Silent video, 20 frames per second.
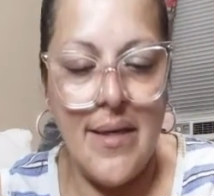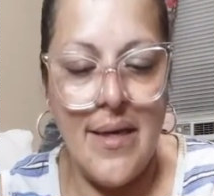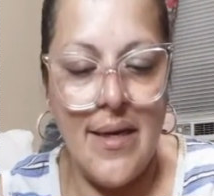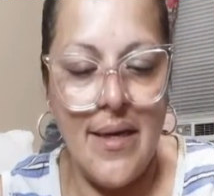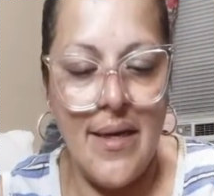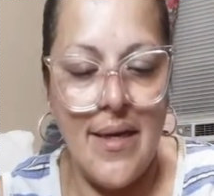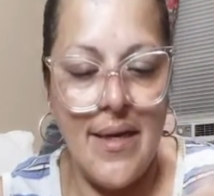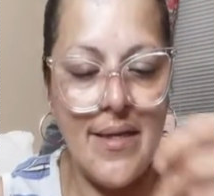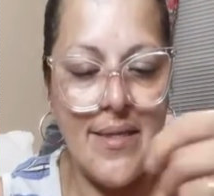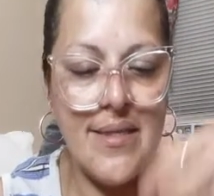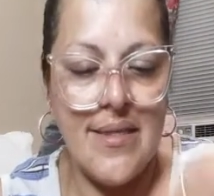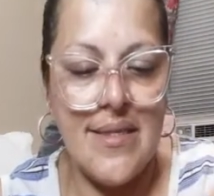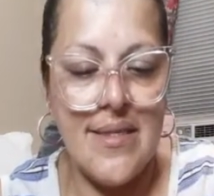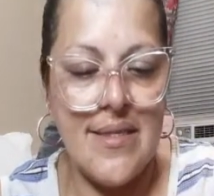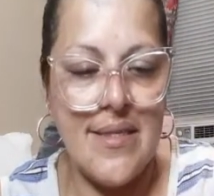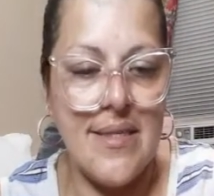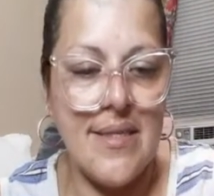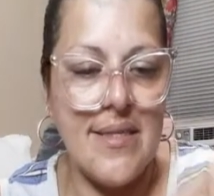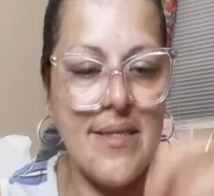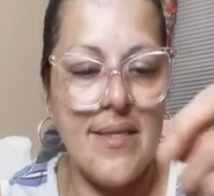I guess
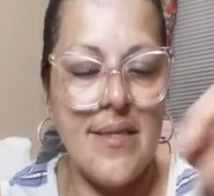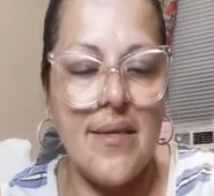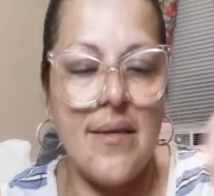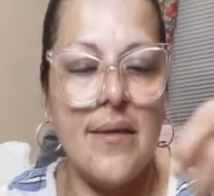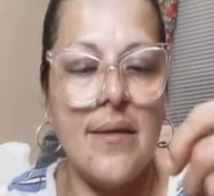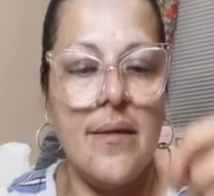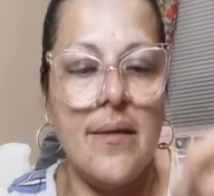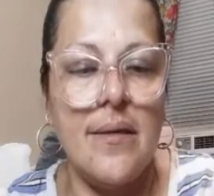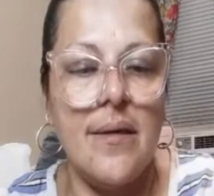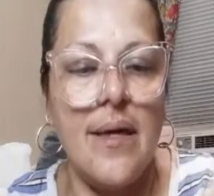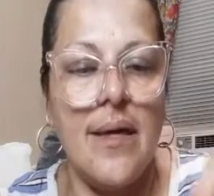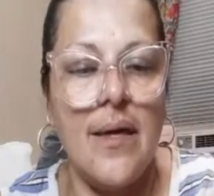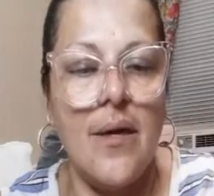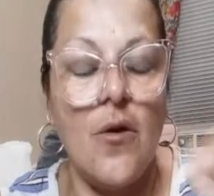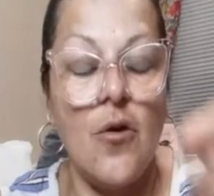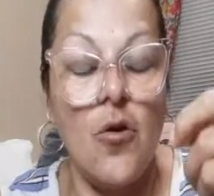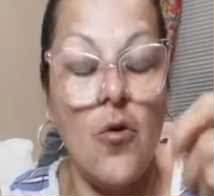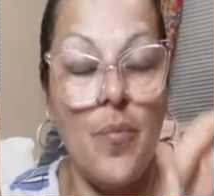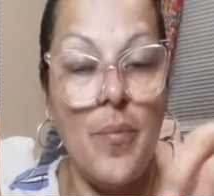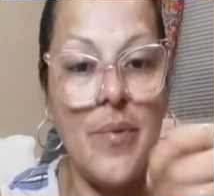this is the
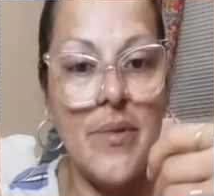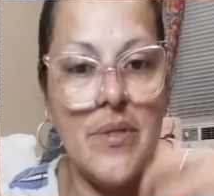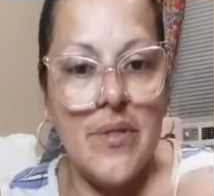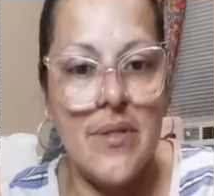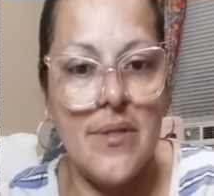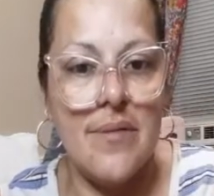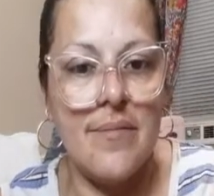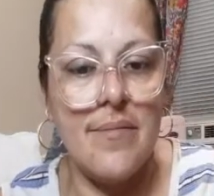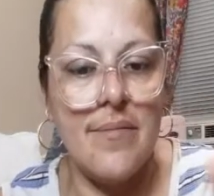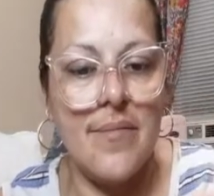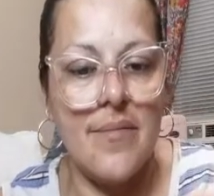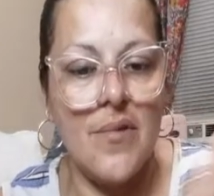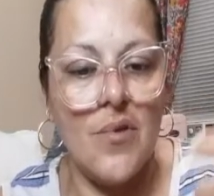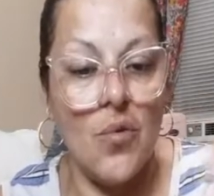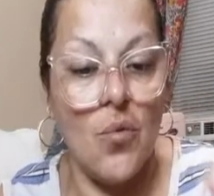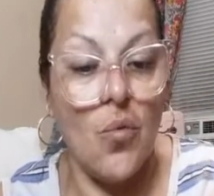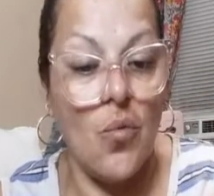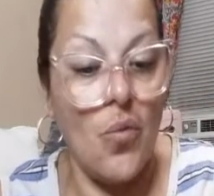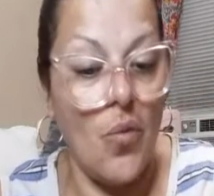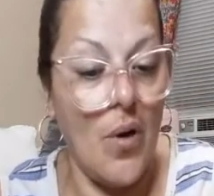
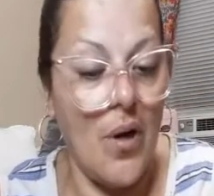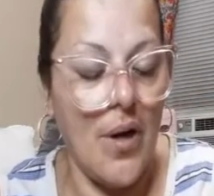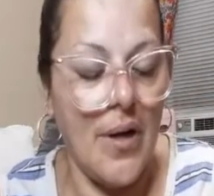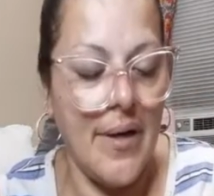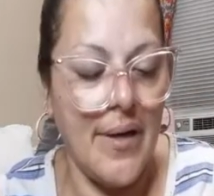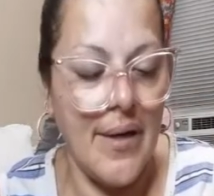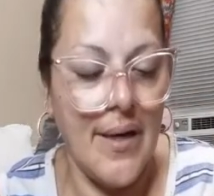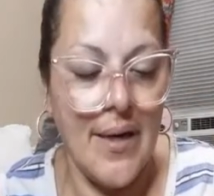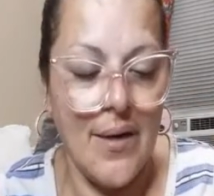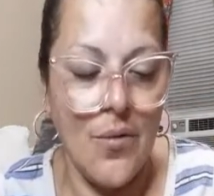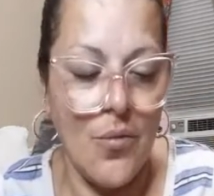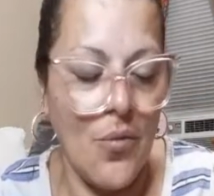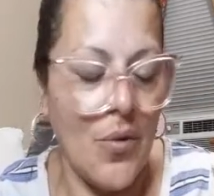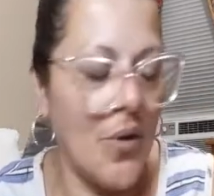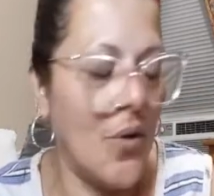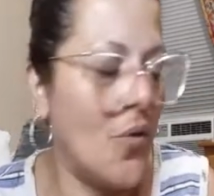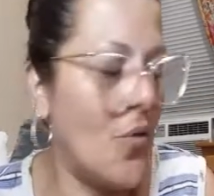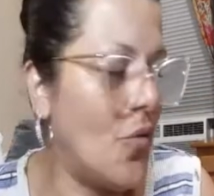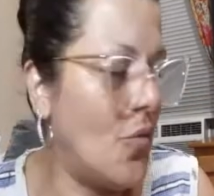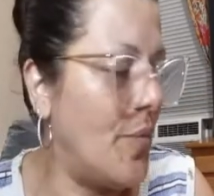one. I don't
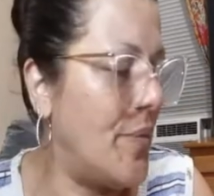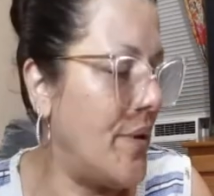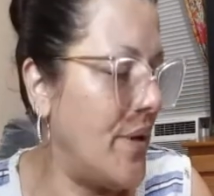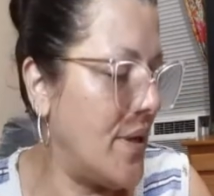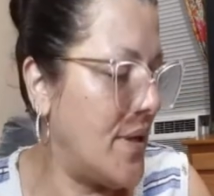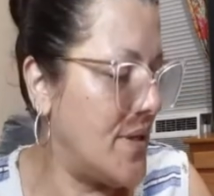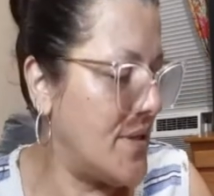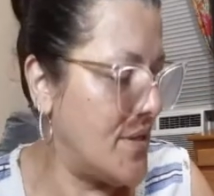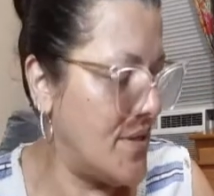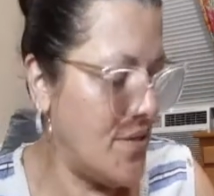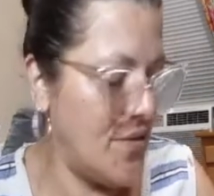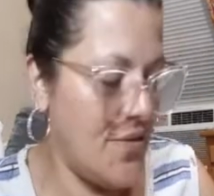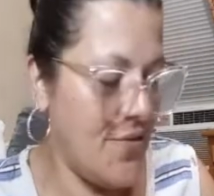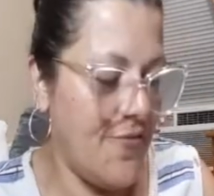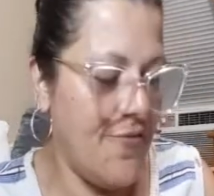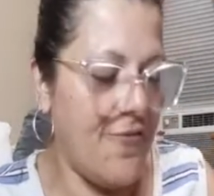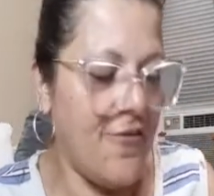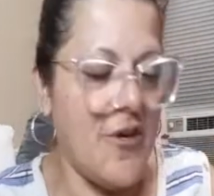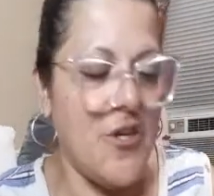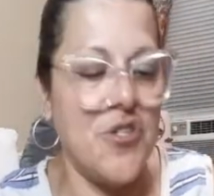want to open it because of the
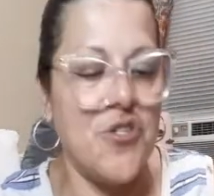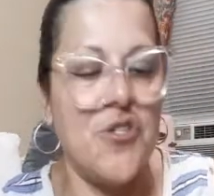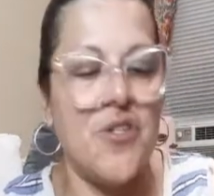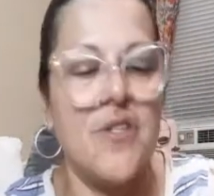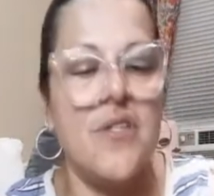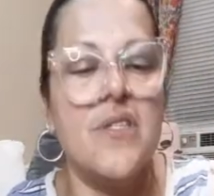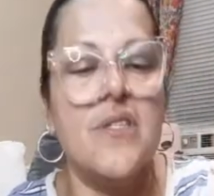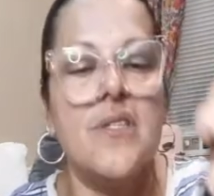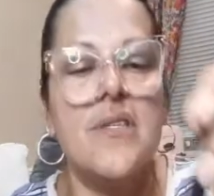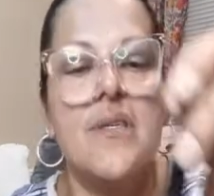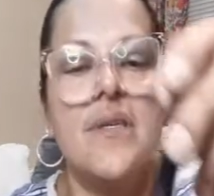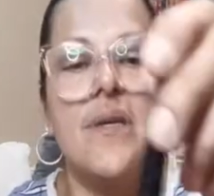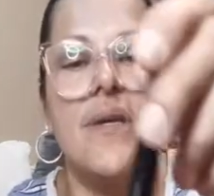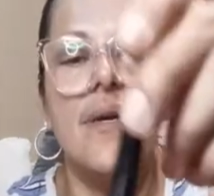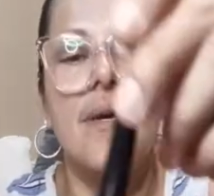freshness.